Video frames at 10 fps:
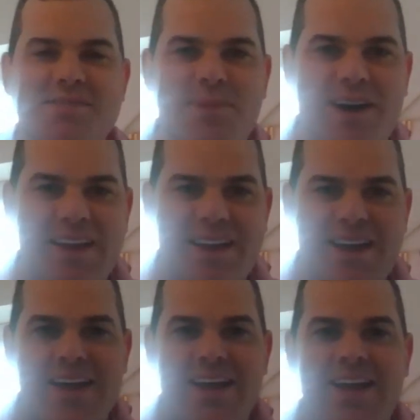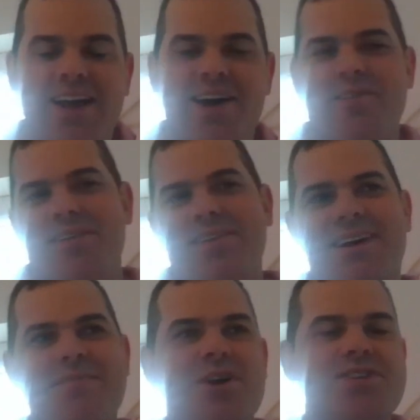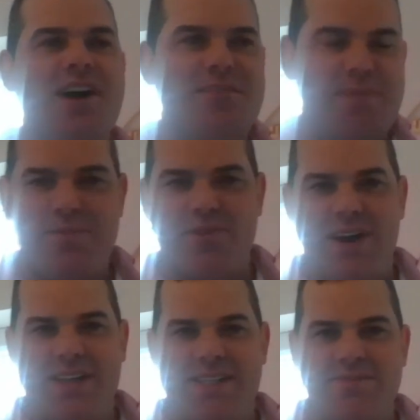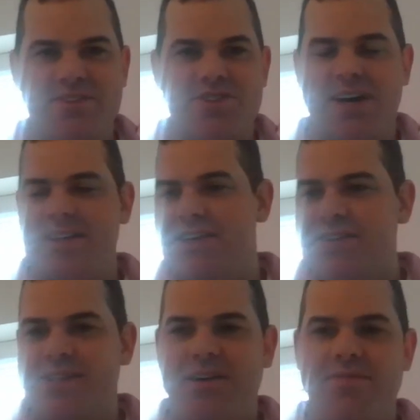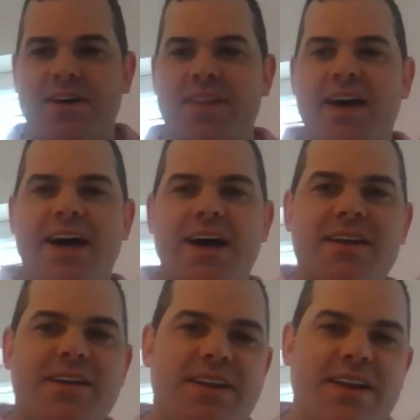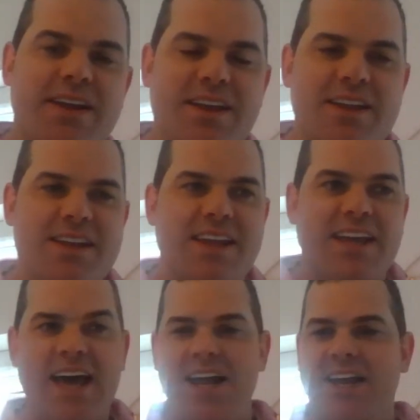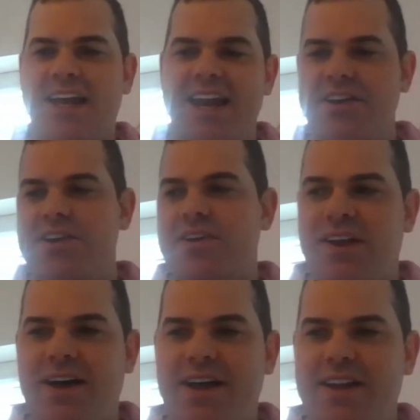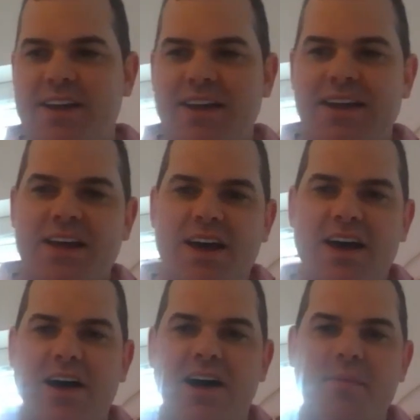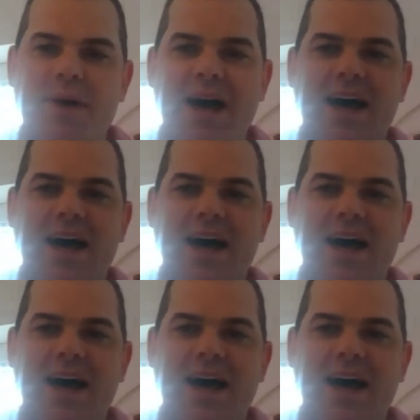But I'd much rather be proactive and try and do stuff like that, and than get a new client. And